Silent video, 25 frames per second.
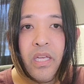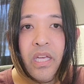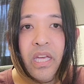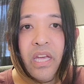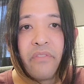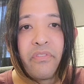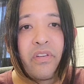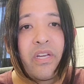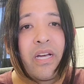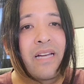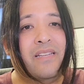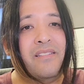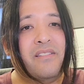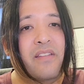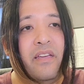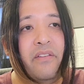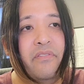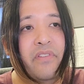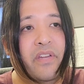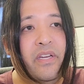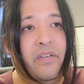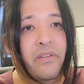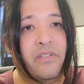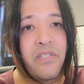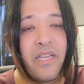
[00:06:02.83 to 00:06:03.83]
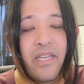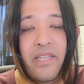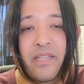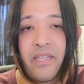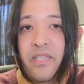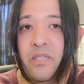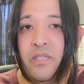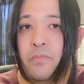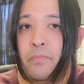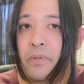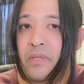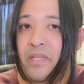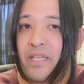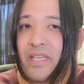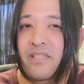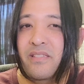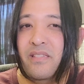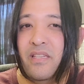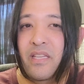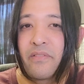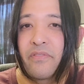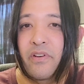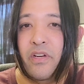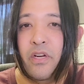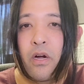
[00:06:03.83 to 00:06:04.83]
If you guys like videos like this, please
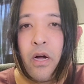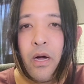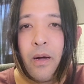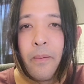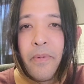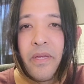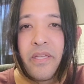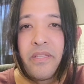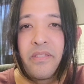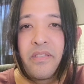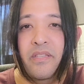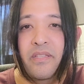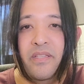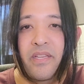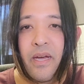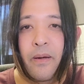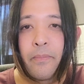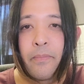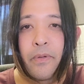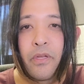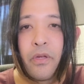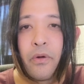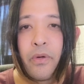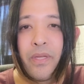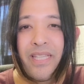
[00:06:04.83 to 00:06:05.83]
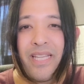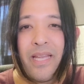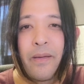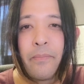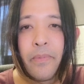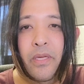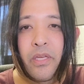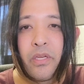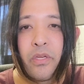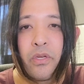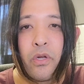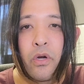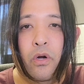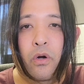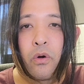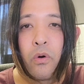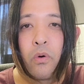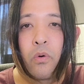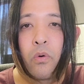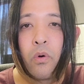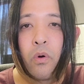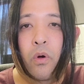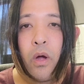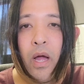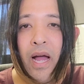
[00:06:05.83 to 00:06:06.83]
leave a comment down below and let me
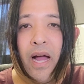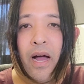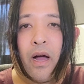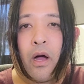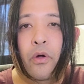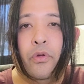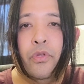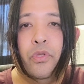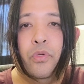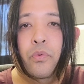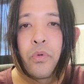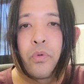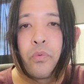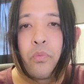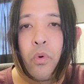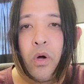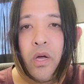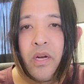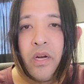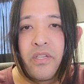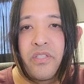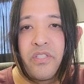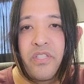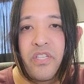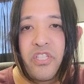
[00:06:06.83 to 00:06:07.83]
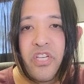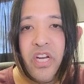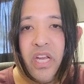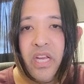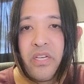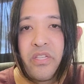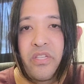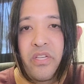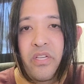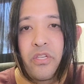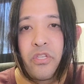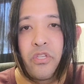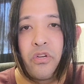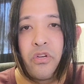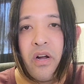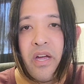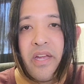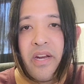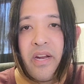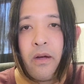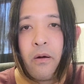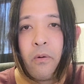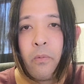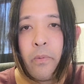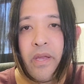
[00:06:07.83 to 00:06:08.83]
know how you would want us to change it and try
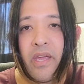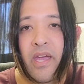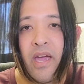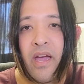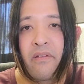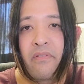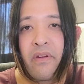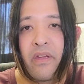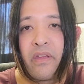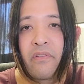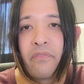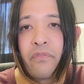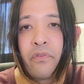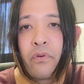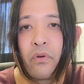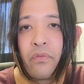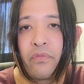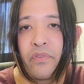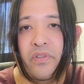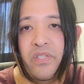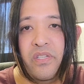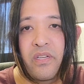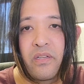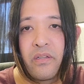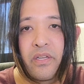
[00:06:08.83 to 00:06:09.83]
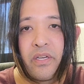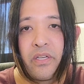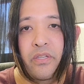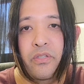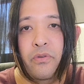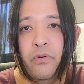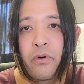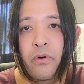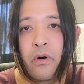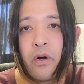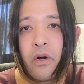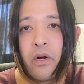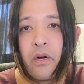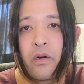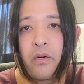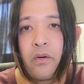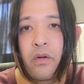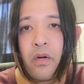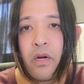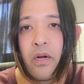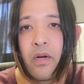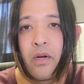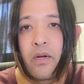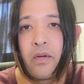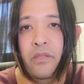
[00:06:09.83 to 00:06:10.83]
it out. We have a full facility to our
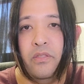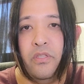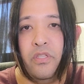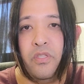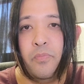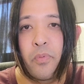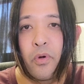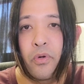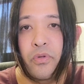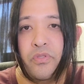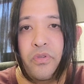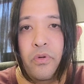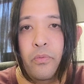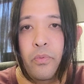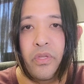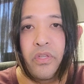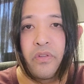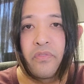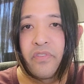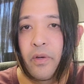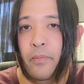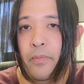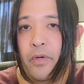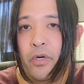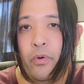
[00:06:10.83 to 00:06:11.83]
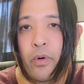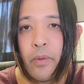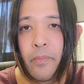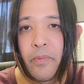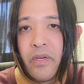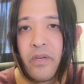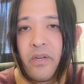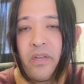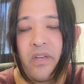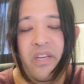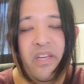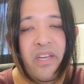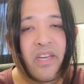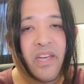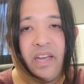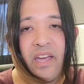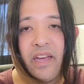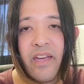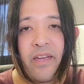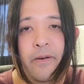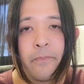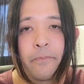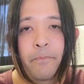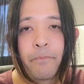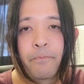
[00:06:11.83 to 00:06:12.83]
disposal with film equipment,
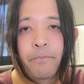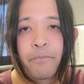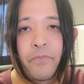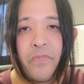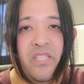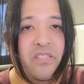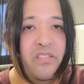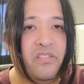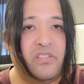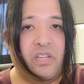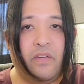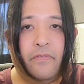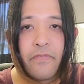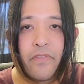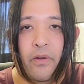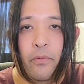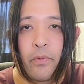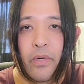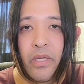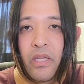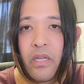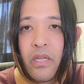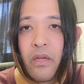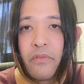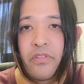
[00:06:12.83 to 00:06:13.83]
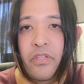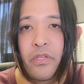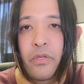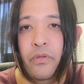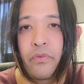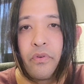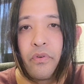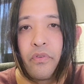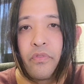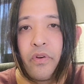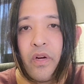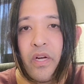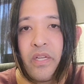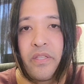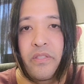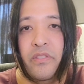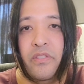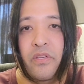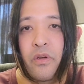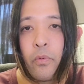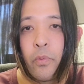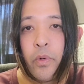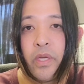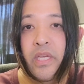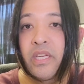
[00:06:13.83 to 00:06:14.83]
and this is stuff that we love to do for fun.
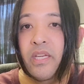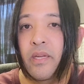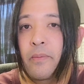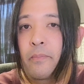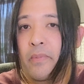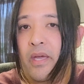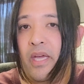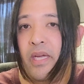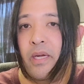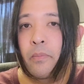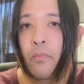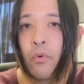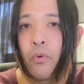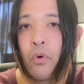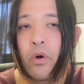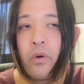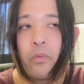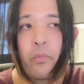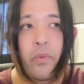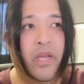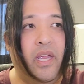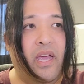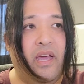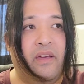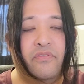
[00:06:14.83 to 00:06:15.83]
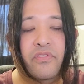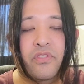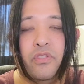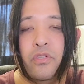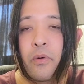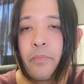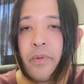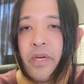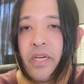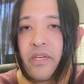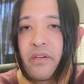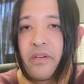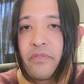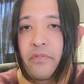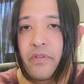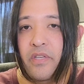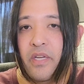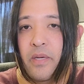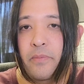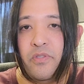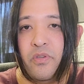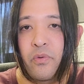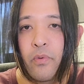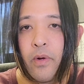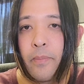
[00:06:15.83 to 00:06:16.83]
So we can make more, and we have so many different
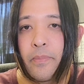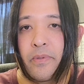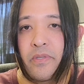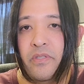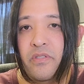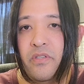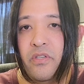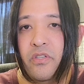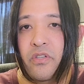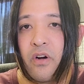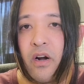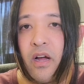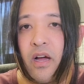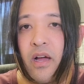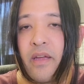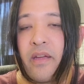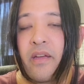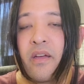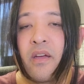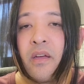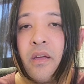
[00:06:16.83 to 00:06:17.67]
types of weapons to try.